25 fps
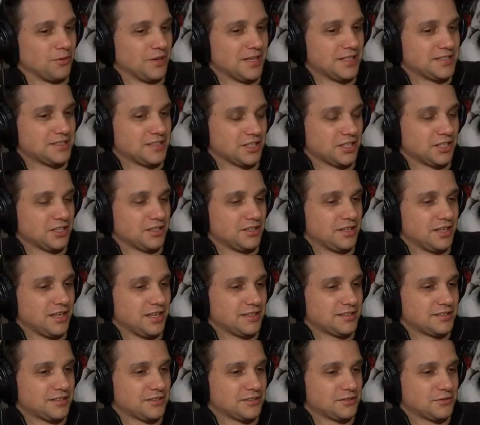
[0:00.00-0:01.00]
it's a
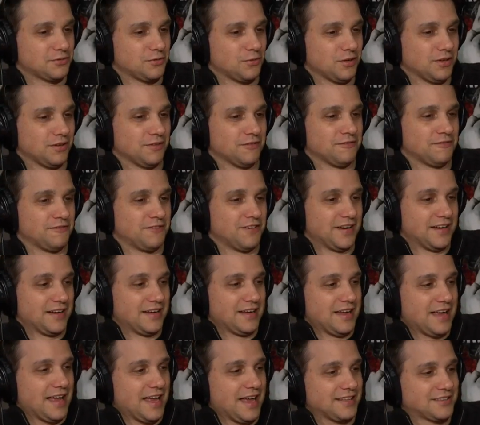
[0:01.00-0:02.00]
it's a sort of
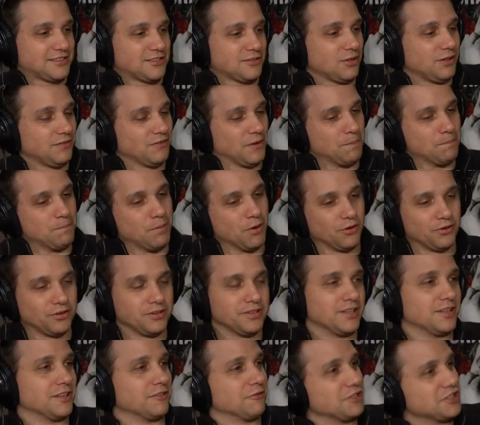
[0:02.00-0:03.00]
it's sort of a
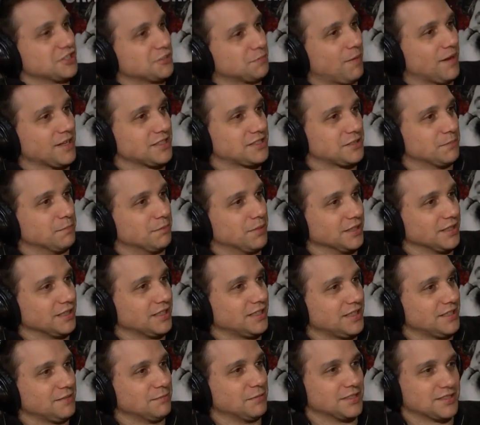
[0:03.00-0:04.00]
burden and a
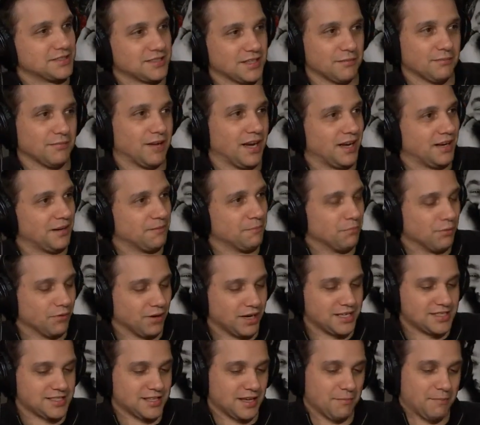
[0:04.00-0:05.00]
responsibility, but something I
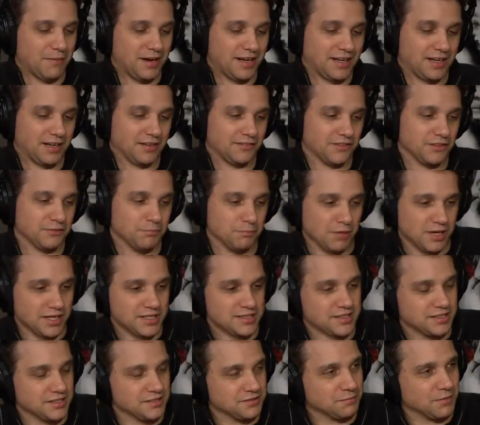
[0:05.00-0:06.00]
embrace. I might not have
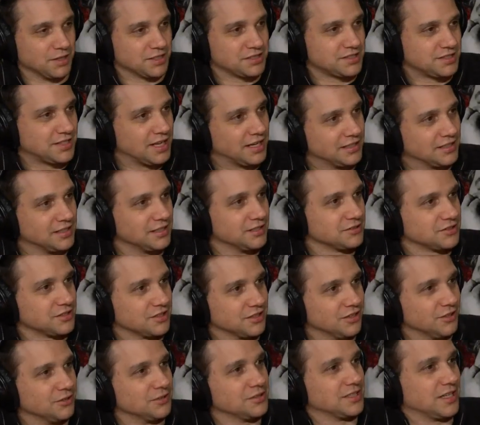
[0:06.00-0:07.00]
embraced it as much ten years
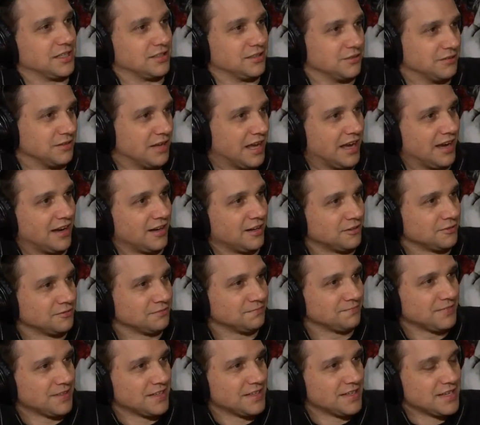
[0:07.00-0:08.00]
ago as I do now.
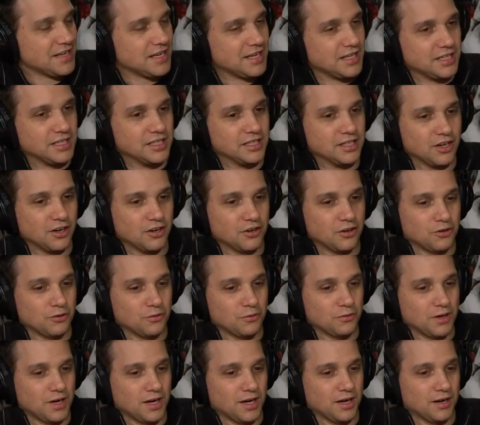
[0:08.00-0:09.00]
Right. You
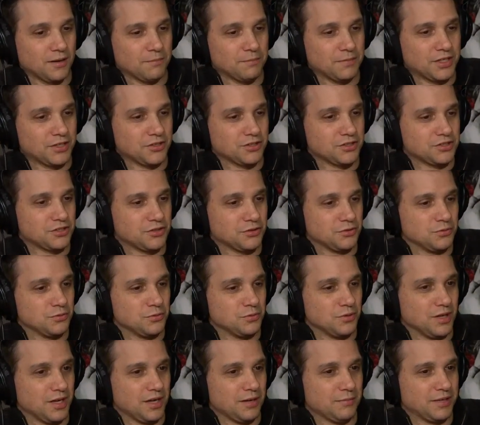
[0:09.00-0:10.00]
know, uh, because
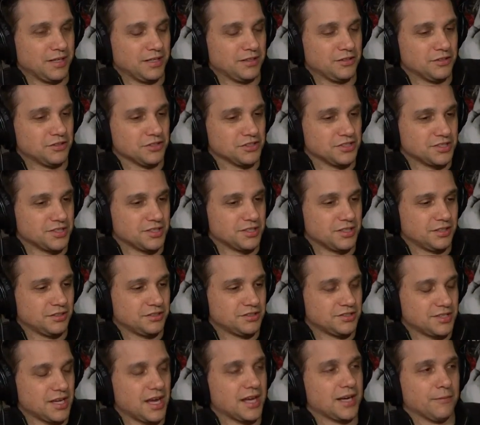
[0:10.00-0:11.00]
you, I mean, you could you'd
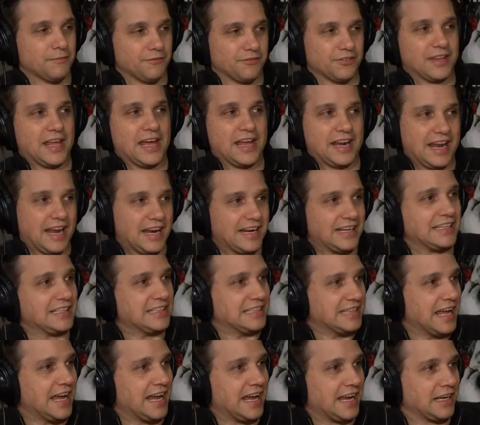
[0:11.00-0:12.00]
sign up for that any
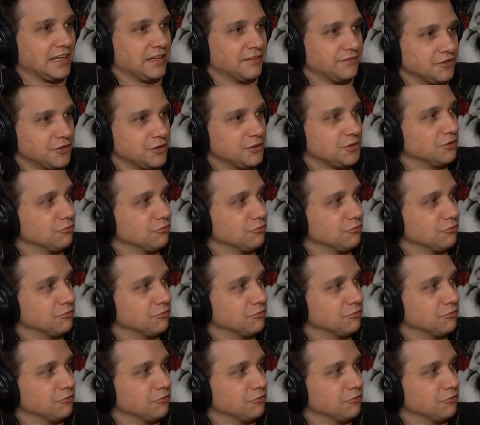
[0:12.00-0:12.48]
day if you could